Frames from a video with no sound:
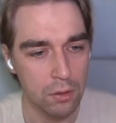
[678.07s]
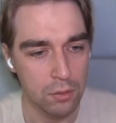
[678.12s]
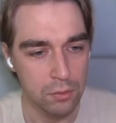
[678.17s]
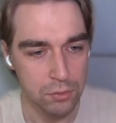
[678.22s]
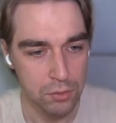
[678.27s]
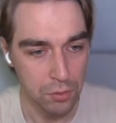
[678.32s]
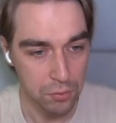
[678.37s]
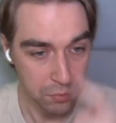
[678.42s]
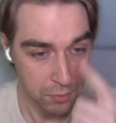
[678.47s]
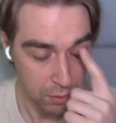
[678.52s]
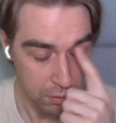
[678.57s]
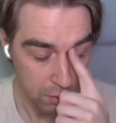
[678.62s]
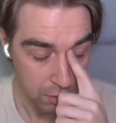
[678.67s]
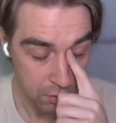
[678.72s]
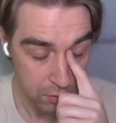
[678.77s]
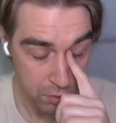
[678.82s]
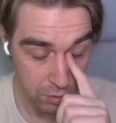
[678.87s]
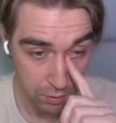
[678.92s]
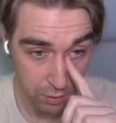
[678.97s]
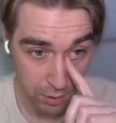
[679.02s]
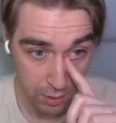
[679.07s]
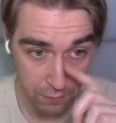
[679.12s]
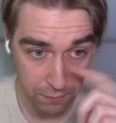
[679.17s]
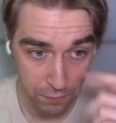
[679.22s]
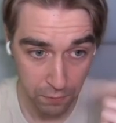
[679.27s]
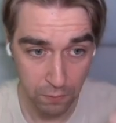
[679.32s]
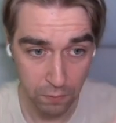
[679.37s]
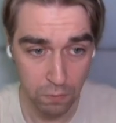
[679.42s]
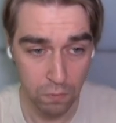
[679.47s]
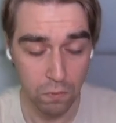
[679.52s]
so they actually have
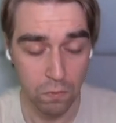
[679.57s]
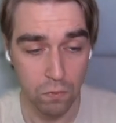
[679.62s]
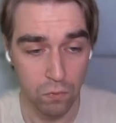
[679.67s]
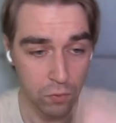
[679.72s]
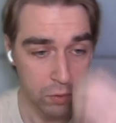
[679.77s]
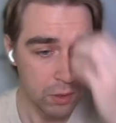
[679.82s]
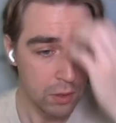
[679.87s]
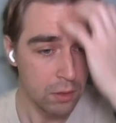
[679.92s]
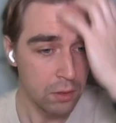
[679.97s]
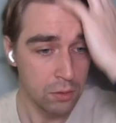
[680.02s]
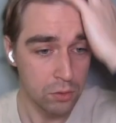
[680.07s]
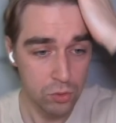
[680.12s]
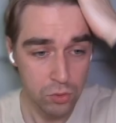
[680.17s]
the 3